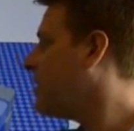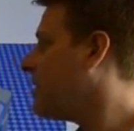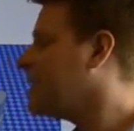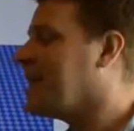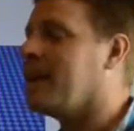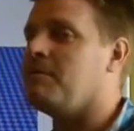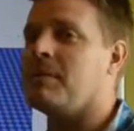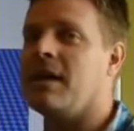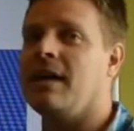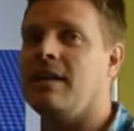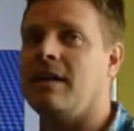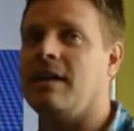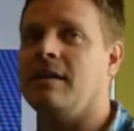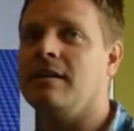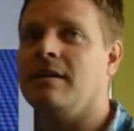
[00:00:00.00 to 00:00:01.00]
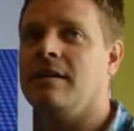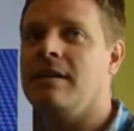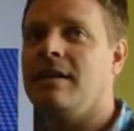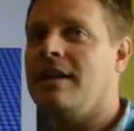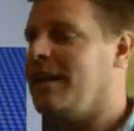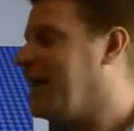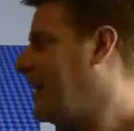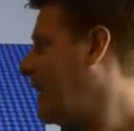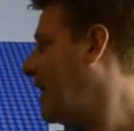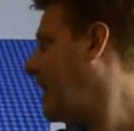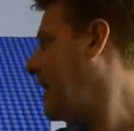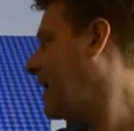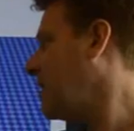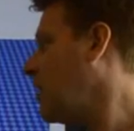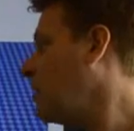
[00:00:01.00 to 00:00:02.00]
the same colour.
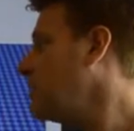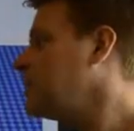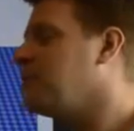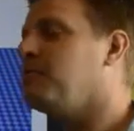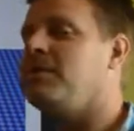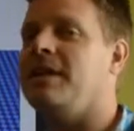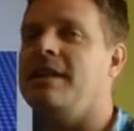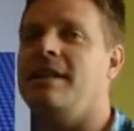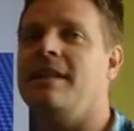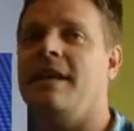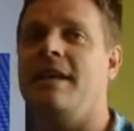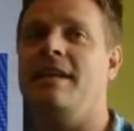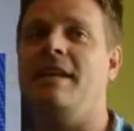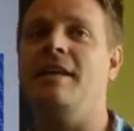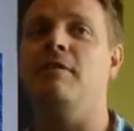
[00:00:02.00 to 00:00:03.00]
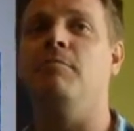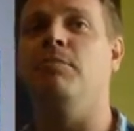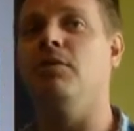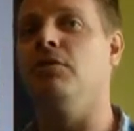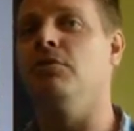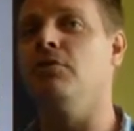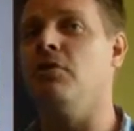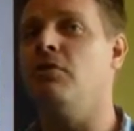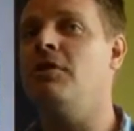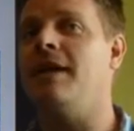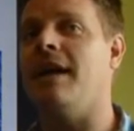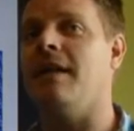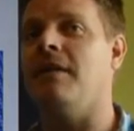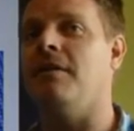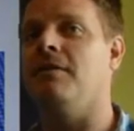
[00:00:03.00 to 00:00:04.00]
And noticeably, they're neither blue nor
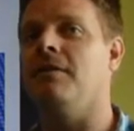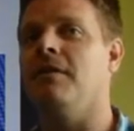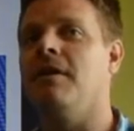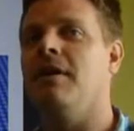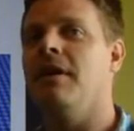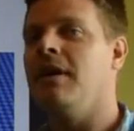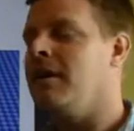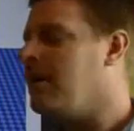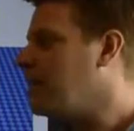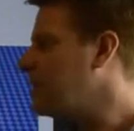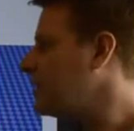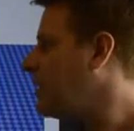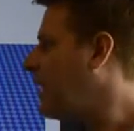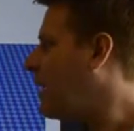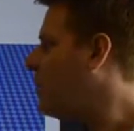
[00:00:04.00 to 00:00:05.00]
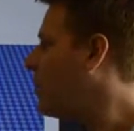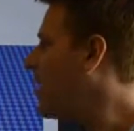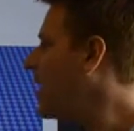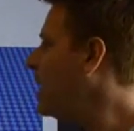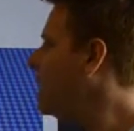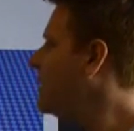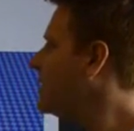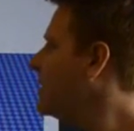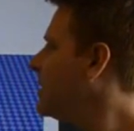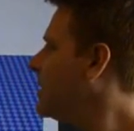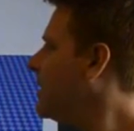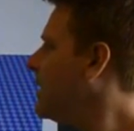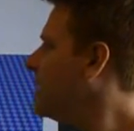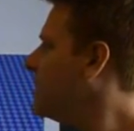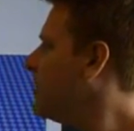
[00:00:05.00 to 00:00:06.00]
yellow. So our brain is
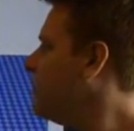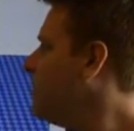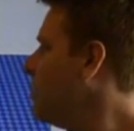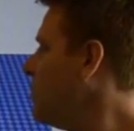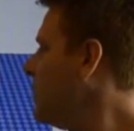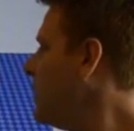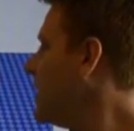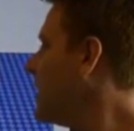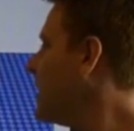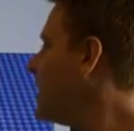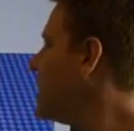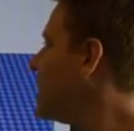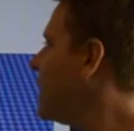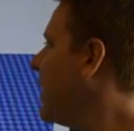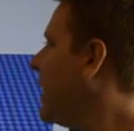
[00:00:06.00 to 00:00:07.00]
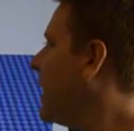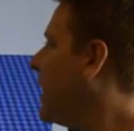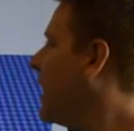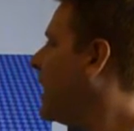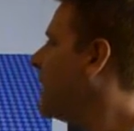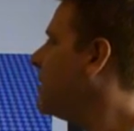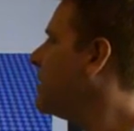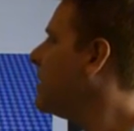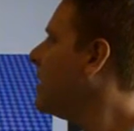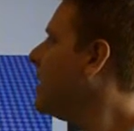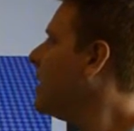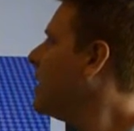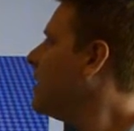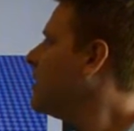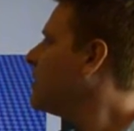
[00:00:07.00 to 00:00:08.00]
viewing these and
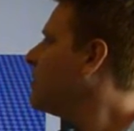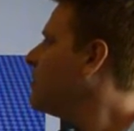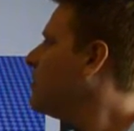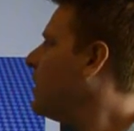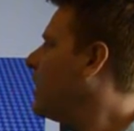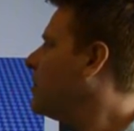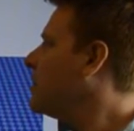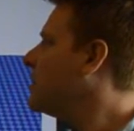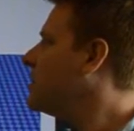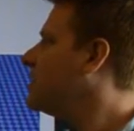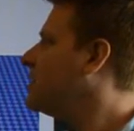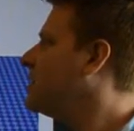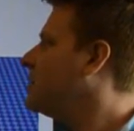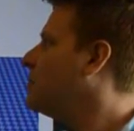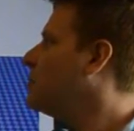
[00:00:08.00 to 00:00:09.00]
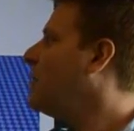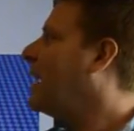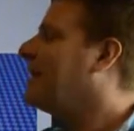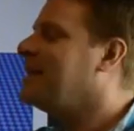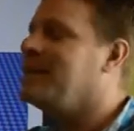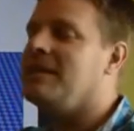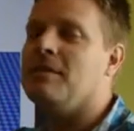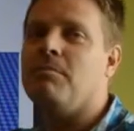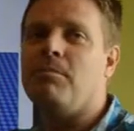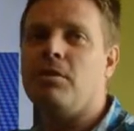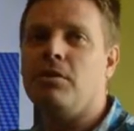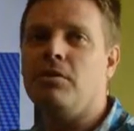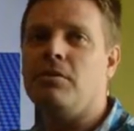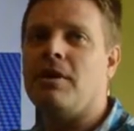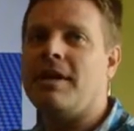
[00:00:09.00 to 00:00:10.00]
subtracting the
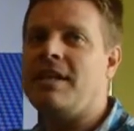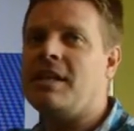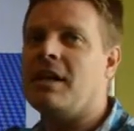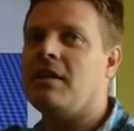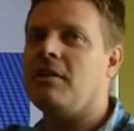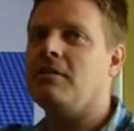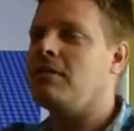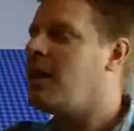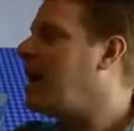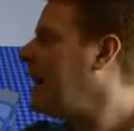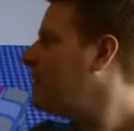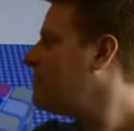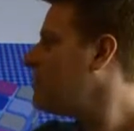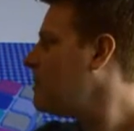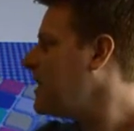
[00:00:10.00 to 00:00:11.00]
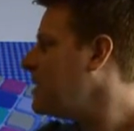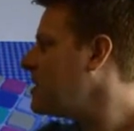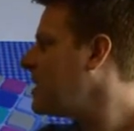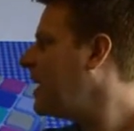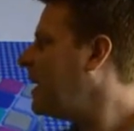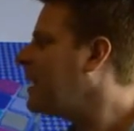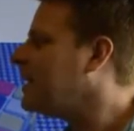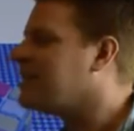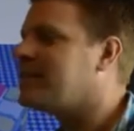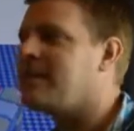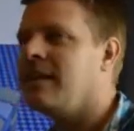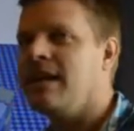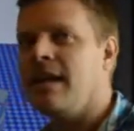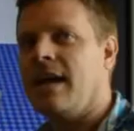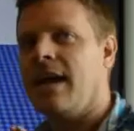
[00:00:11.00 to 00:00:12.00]
blue and yellow light from each
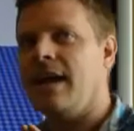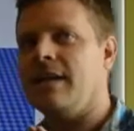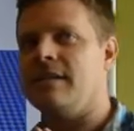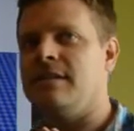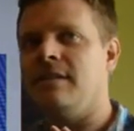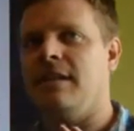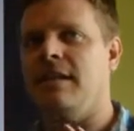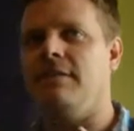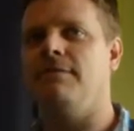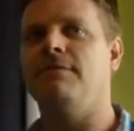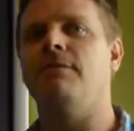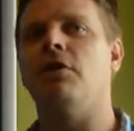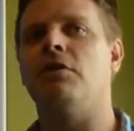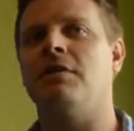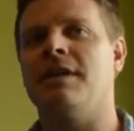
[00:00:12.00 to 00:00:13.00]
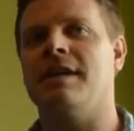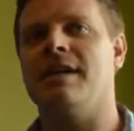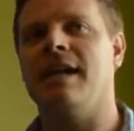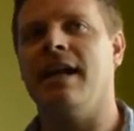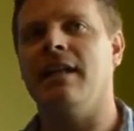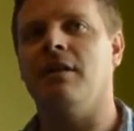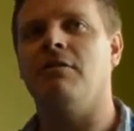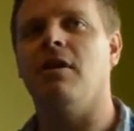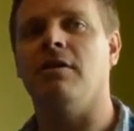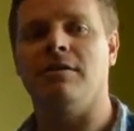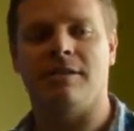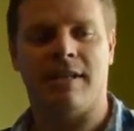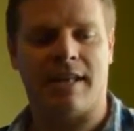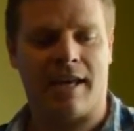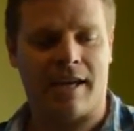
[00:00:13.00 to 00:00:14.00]
case and inferring a colour
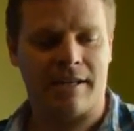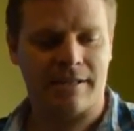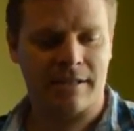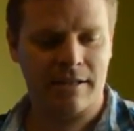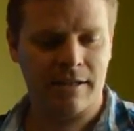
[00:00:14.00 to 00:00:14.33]
onto that.